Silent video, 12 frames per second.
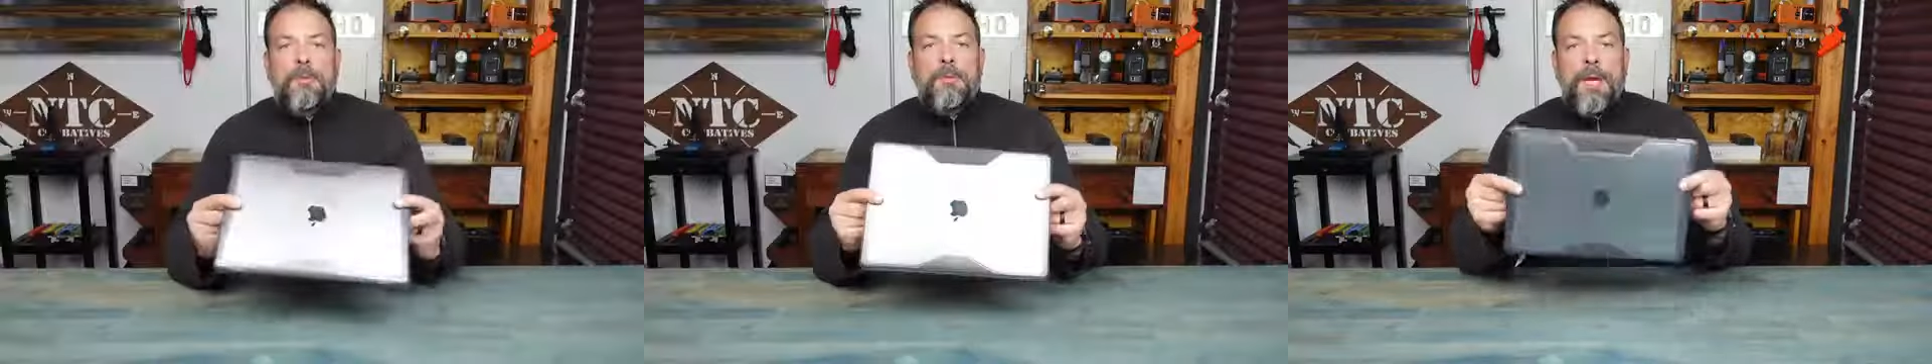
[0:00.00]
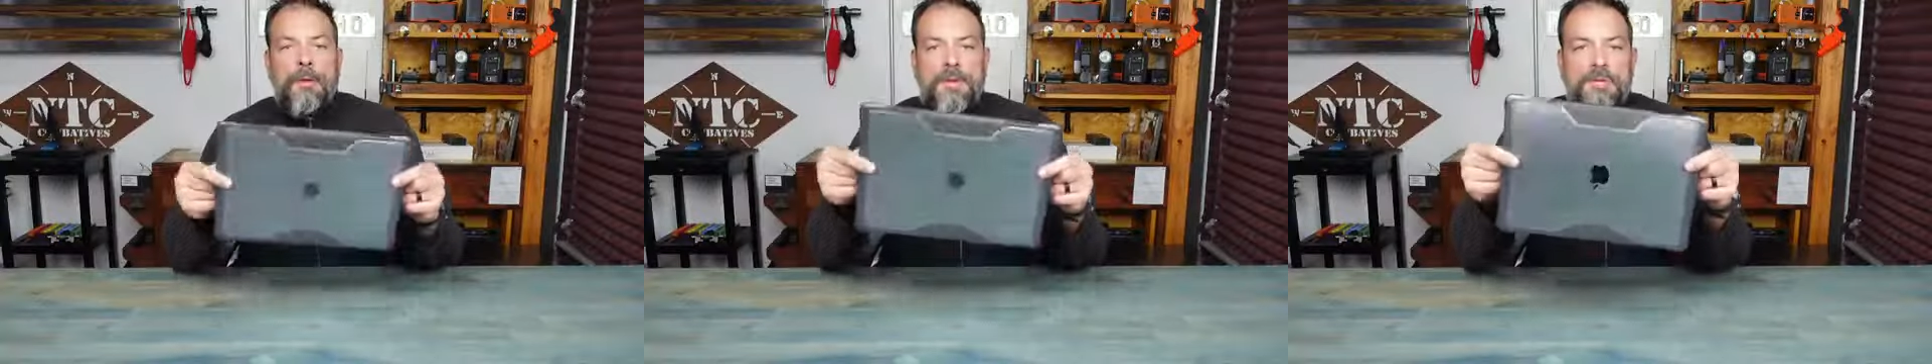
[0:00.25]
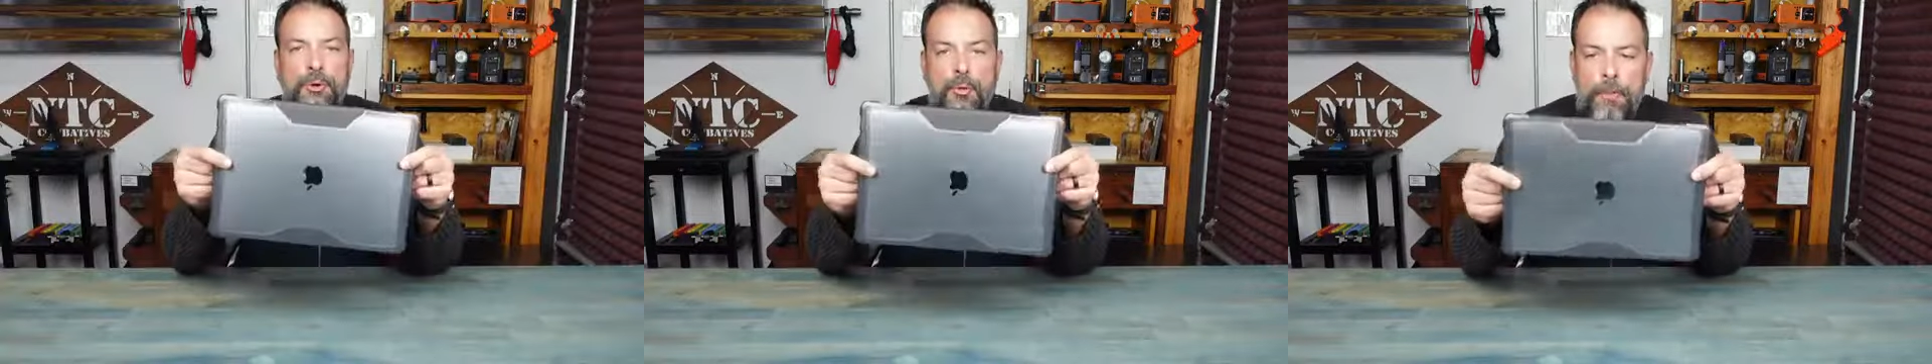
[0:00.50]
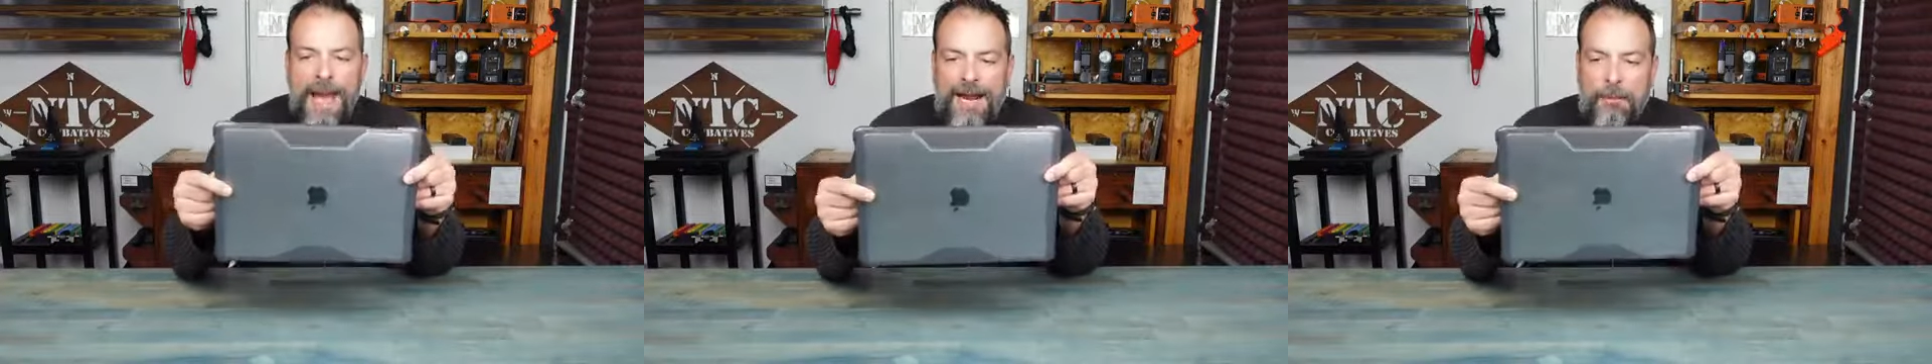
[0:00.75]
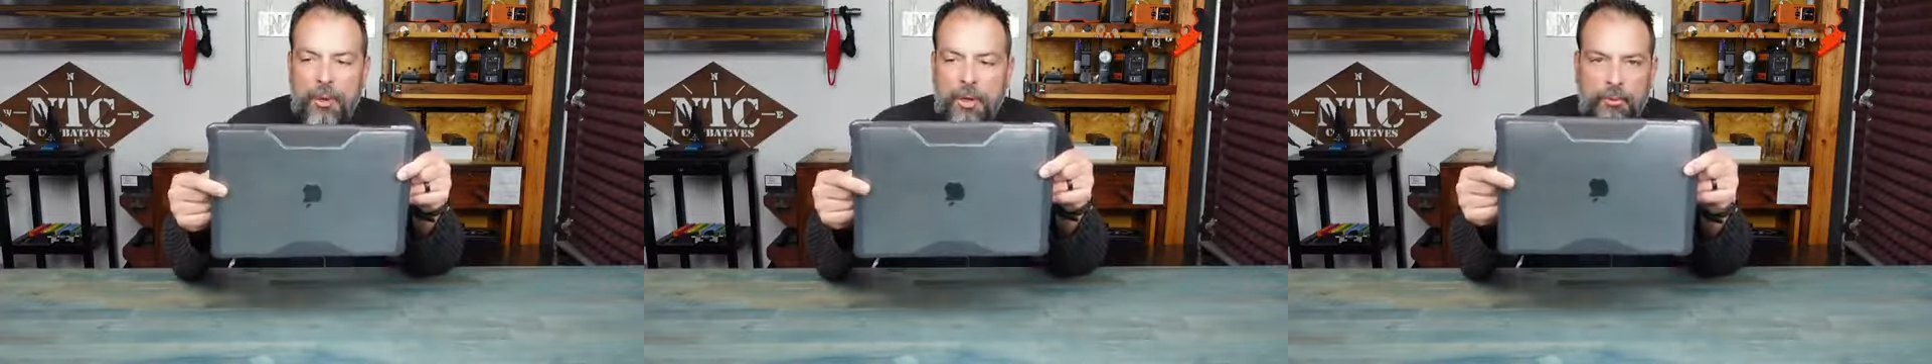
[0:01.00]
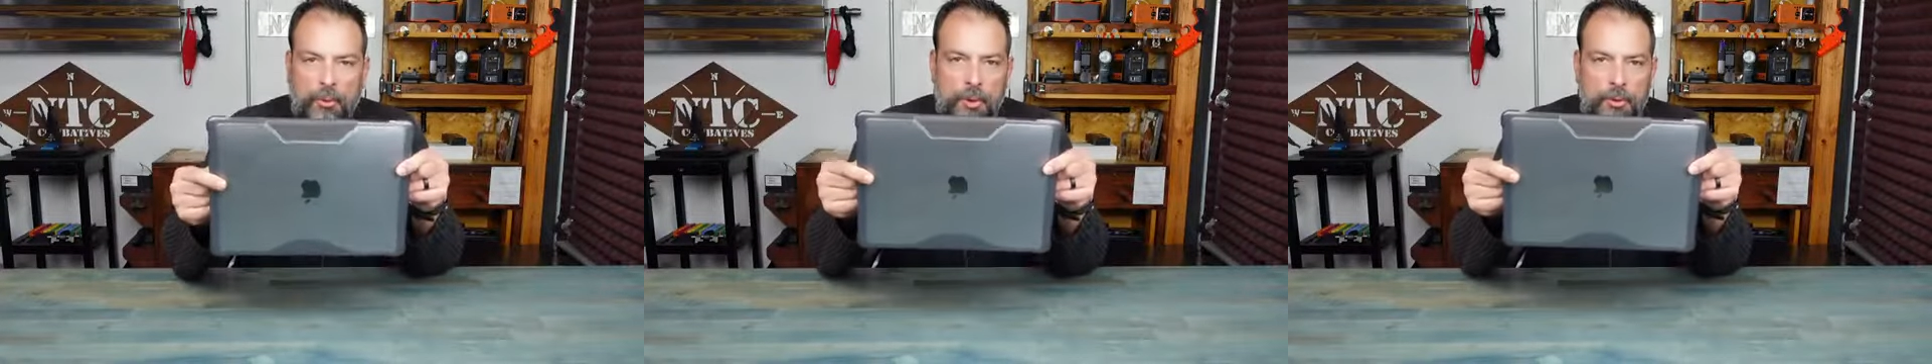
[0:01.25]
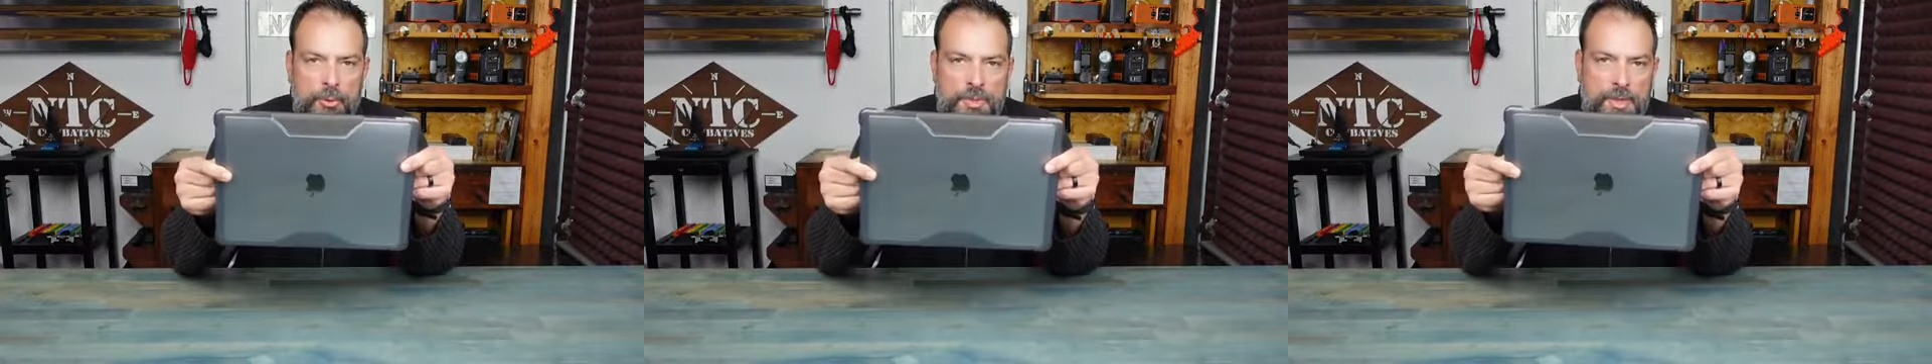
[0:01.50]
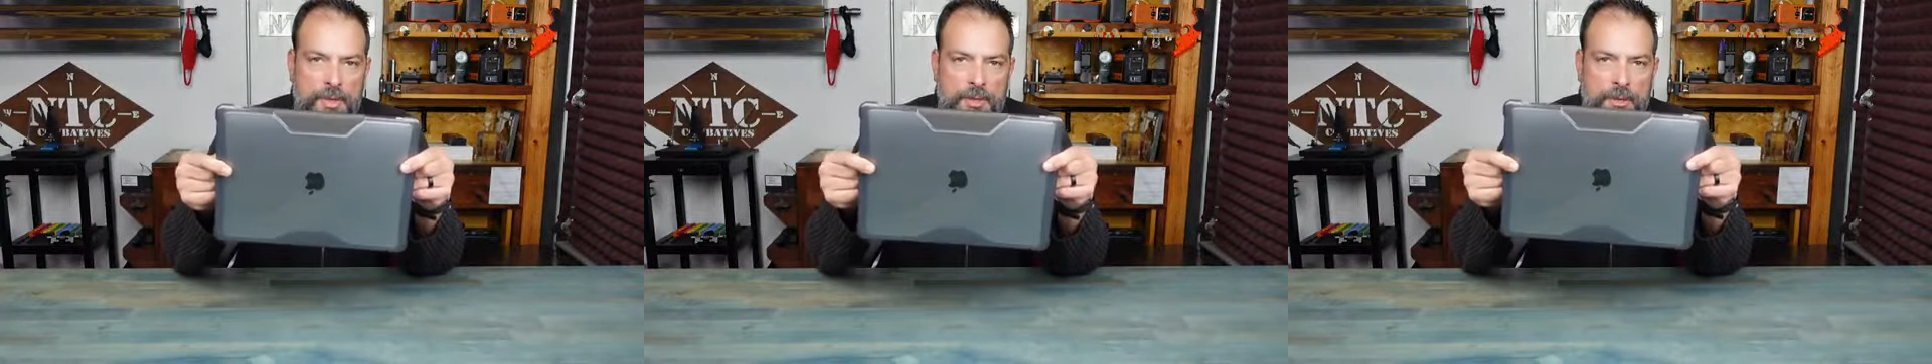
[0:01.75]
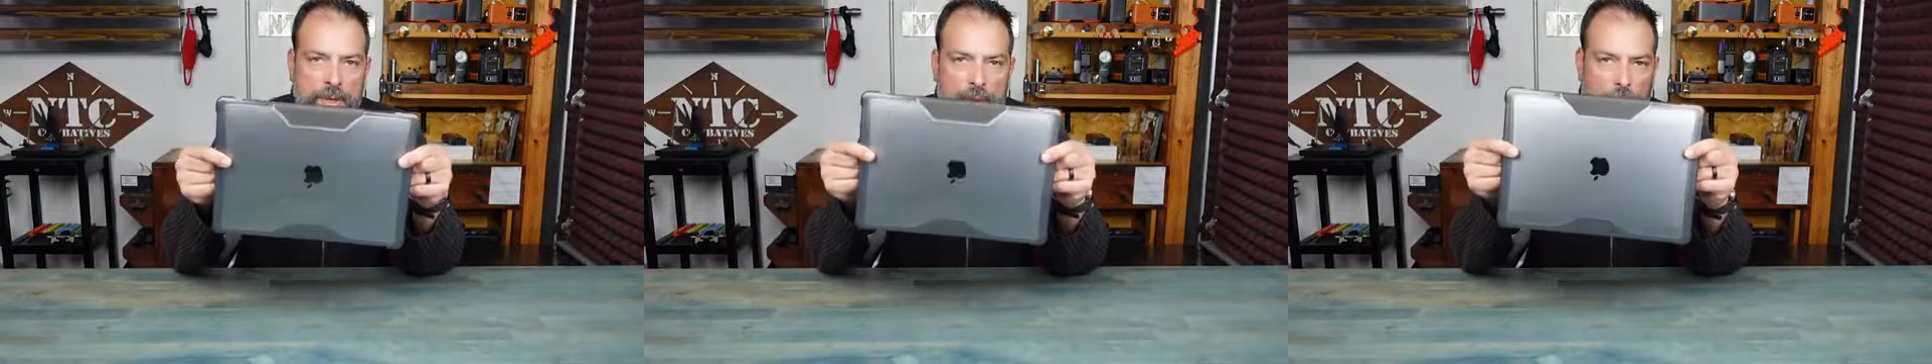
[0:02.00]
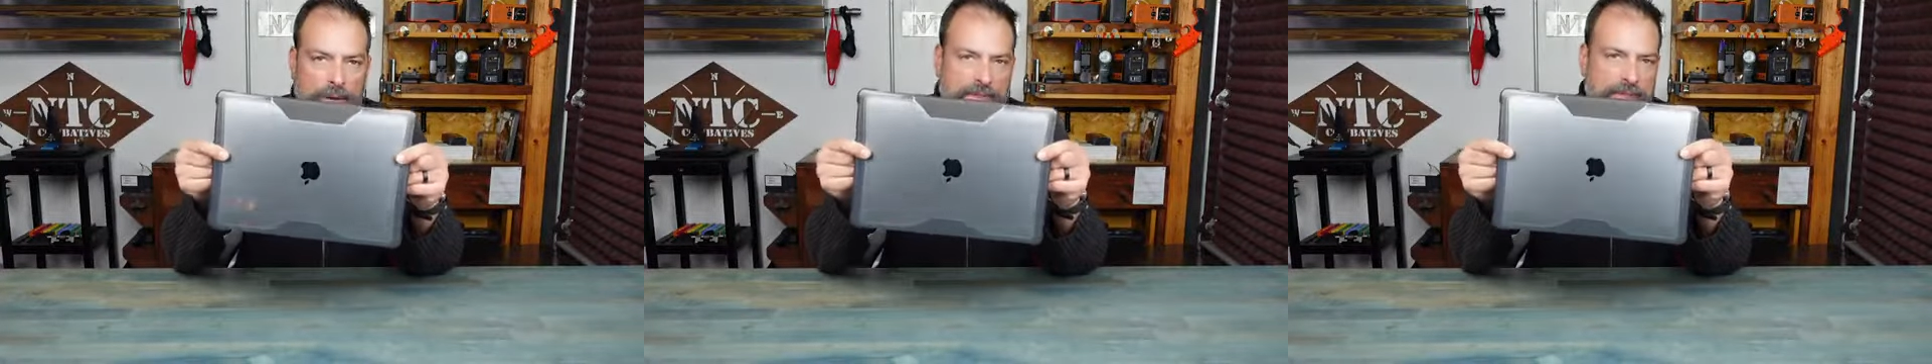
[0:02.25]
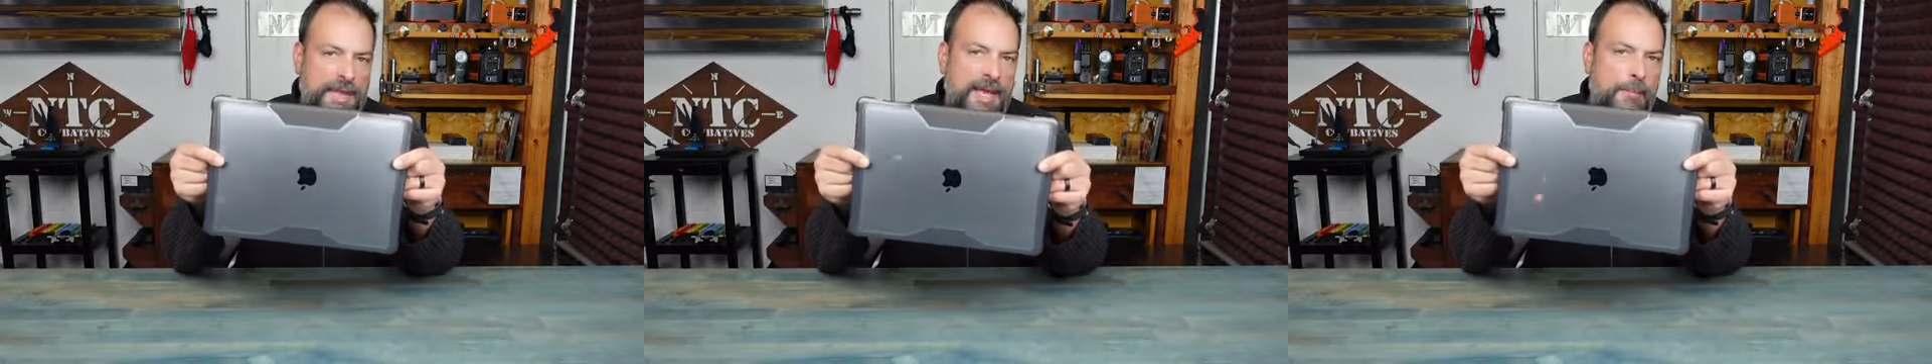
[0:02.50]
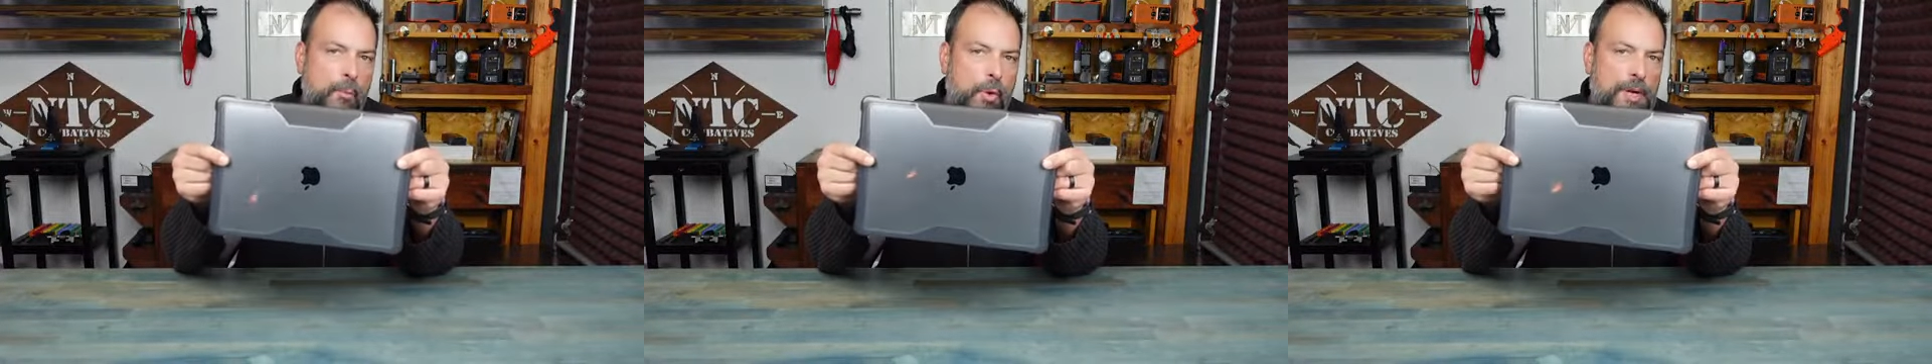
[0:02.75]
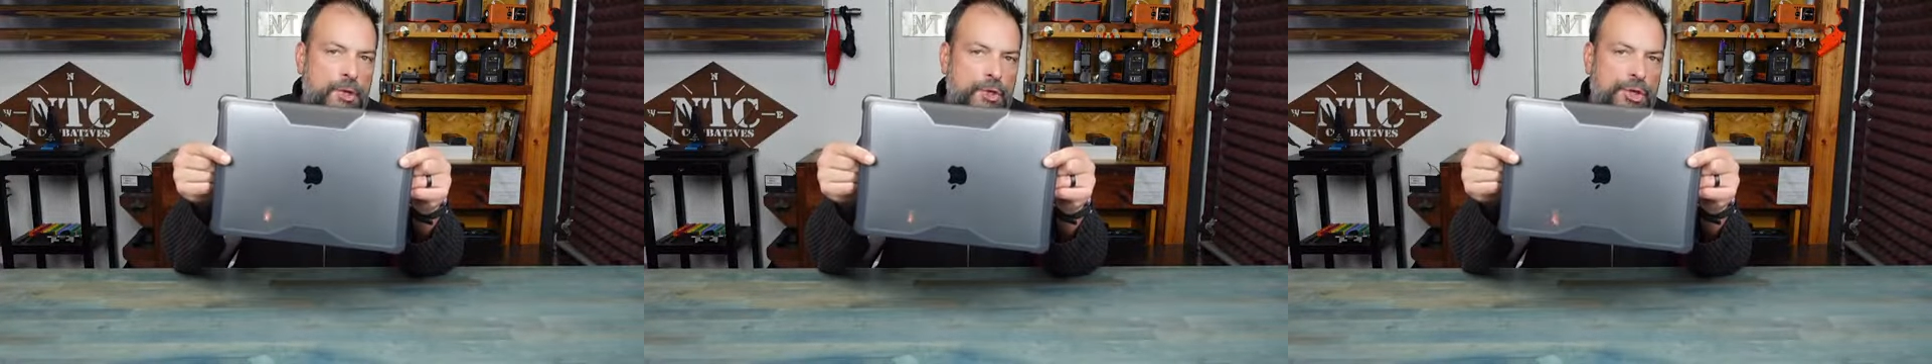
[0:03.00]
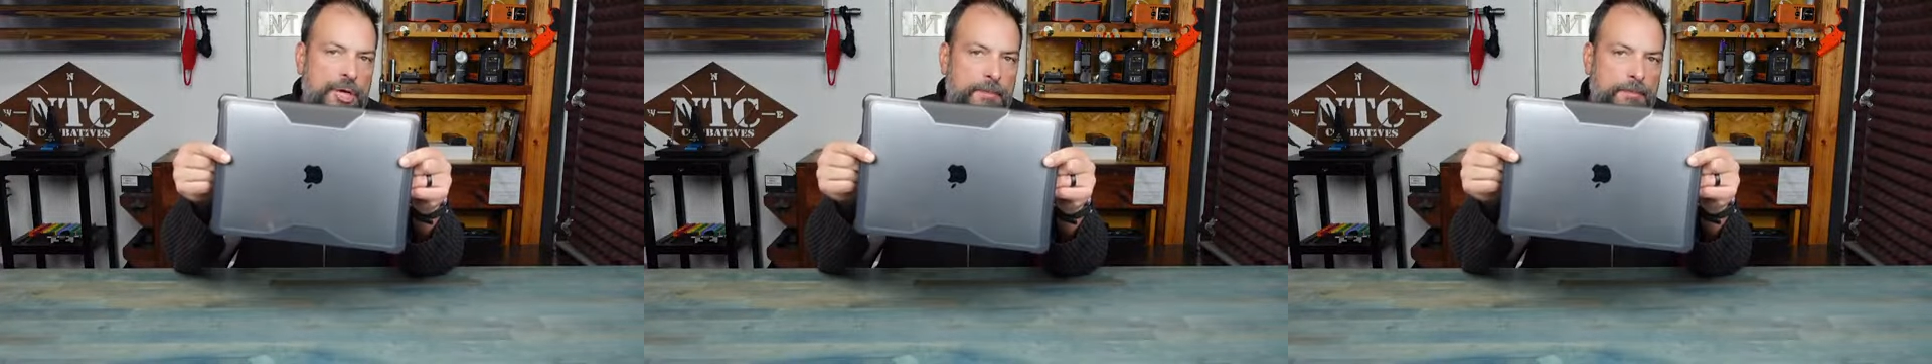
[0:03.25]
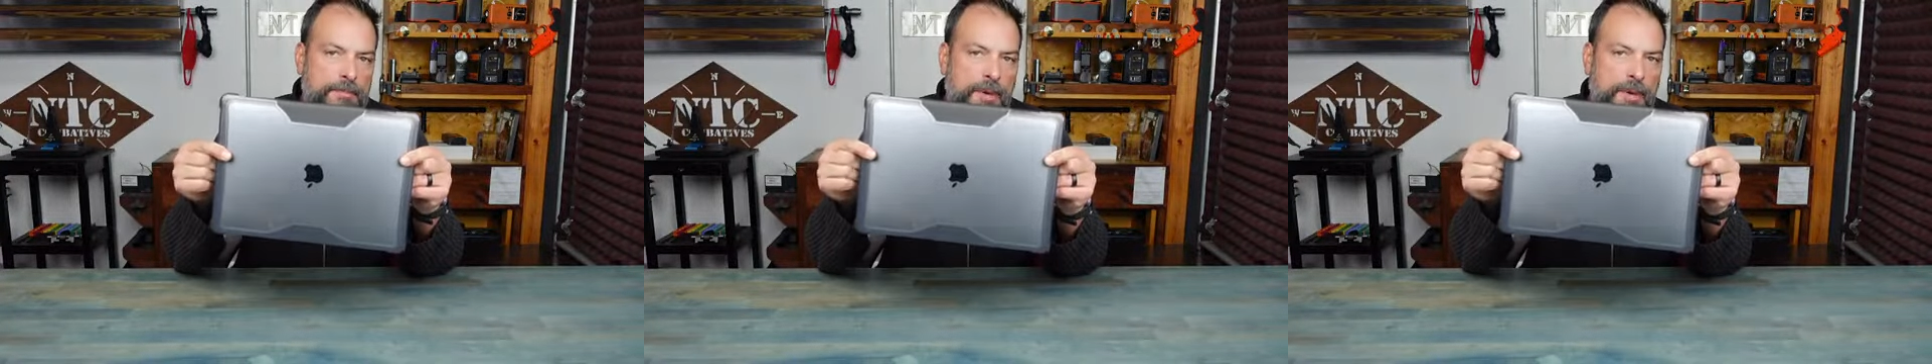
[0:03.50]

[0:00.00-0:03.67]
Now these new MacBook Pros with the M1 chip